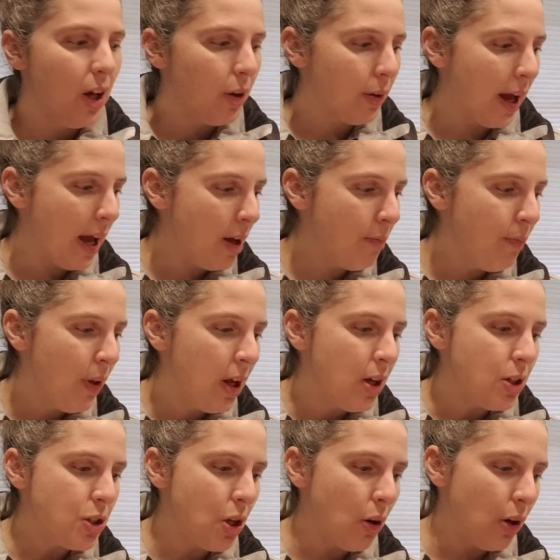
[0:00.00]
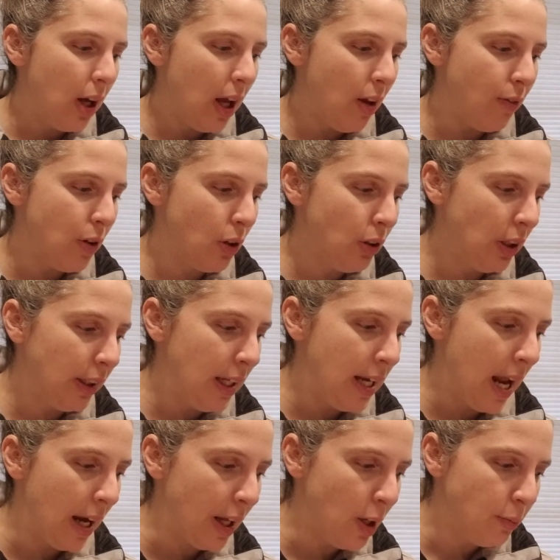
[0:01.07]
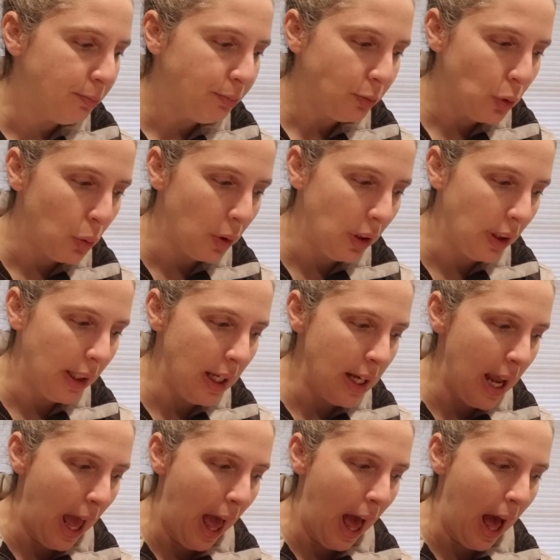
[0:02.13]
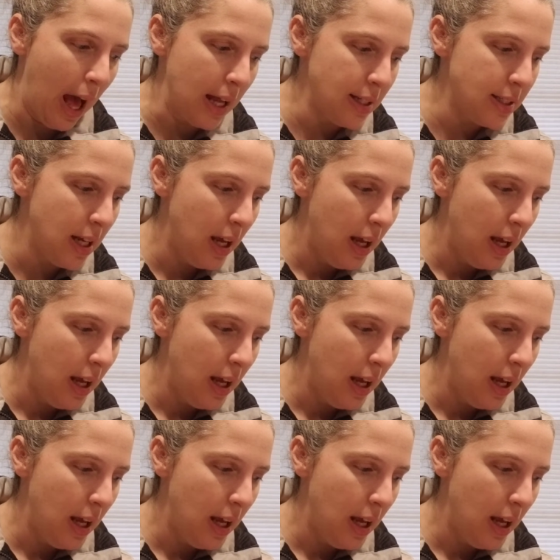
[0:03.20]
Okay, so if you're looking at it, we're looking at